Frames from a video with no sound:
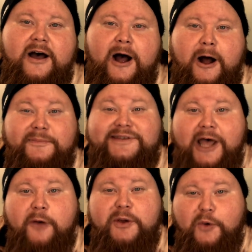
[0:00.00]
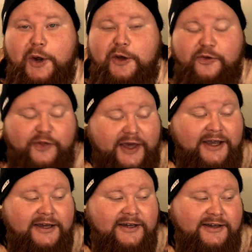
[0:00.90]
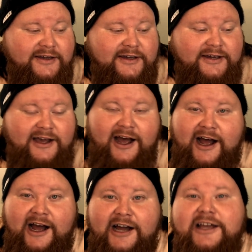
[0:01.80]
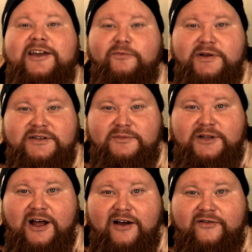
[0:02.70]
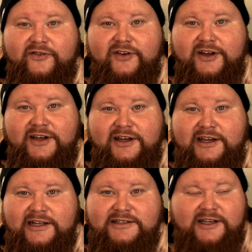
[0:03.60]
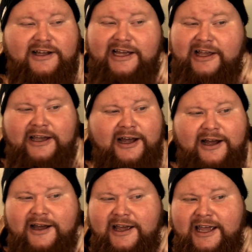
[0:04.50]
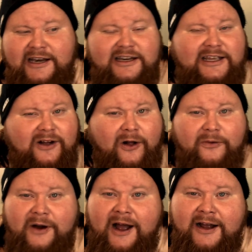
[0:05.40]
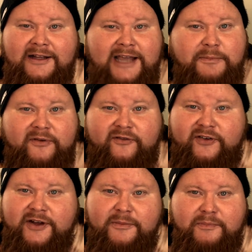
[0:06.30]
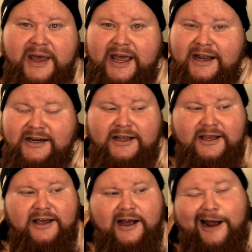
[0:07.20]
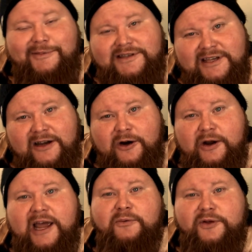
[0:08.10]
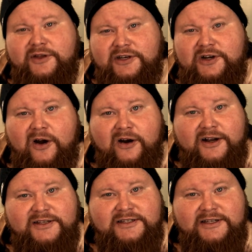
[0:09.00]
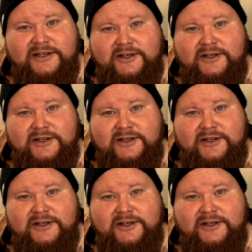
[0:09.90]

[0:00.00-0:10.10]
Um, tell me what you think. Uh, give me some love. It's uh, like a indie alt-rock type of band. I'm the singer and one of the guitarists.